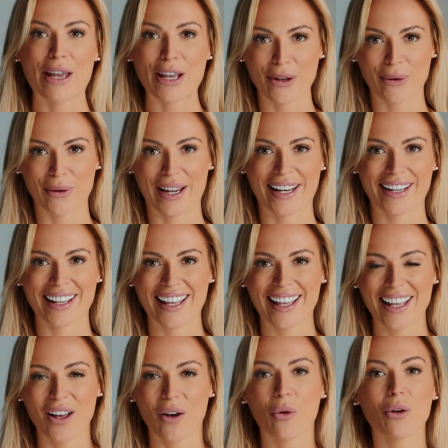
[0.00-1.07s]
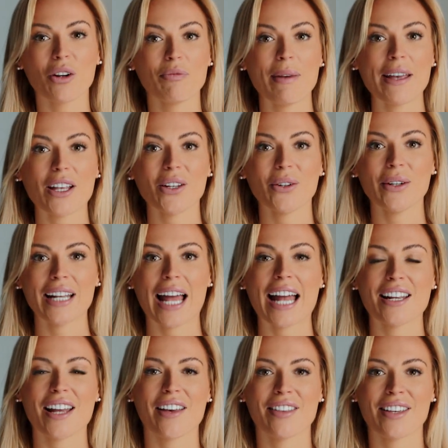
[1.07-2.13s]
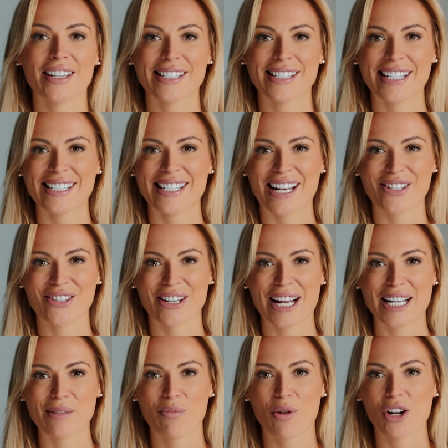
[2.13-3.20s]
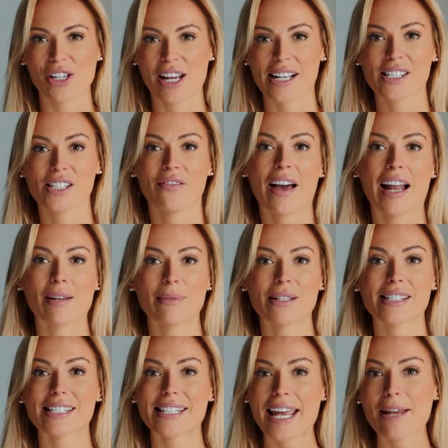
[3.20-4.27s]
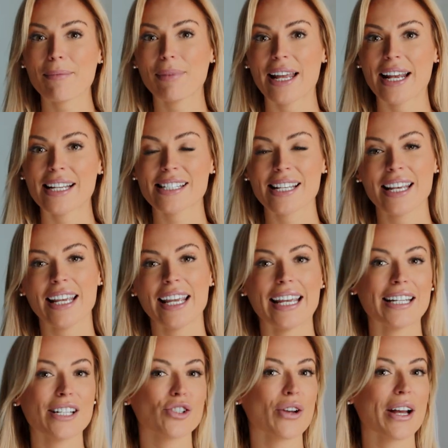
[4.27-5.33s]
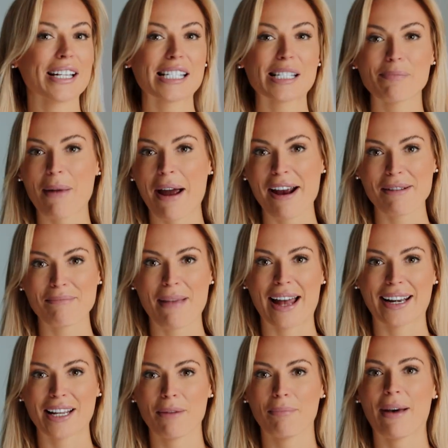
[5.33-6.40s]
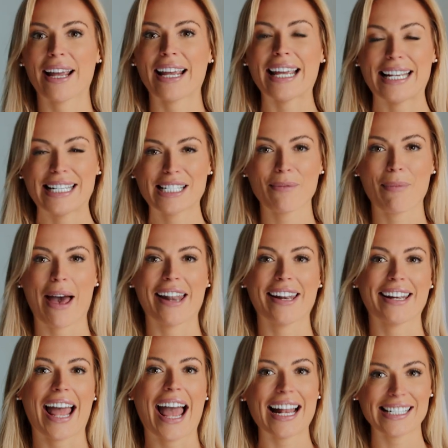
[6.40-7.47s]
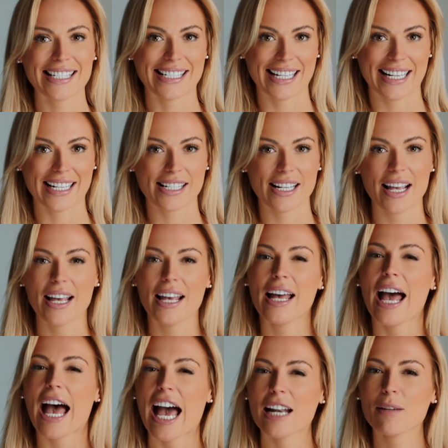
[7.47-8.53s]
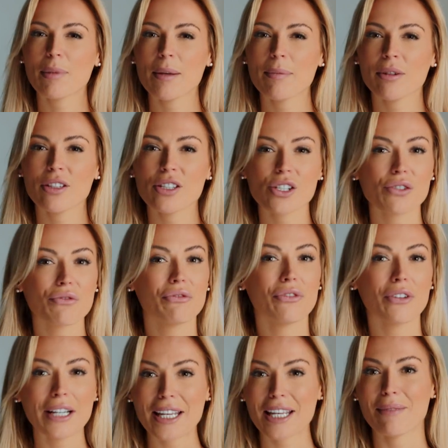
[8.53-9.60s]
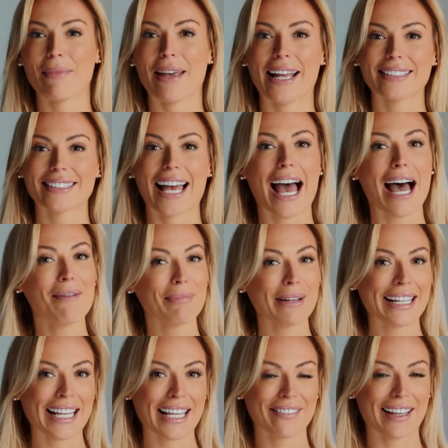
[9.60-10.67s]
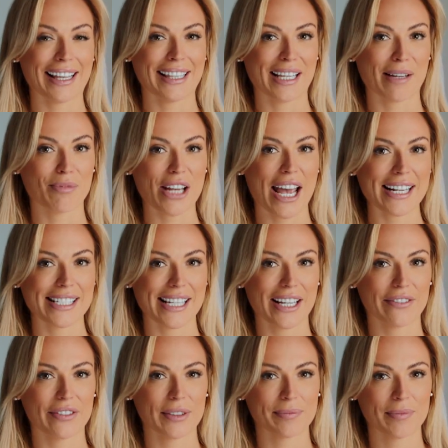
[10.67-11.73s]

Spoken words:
Bitcoin. All of Bitcoin and other decentralized projects' developments take place in a transparent manner by independent entities and people that just fully commit and believe in the objective.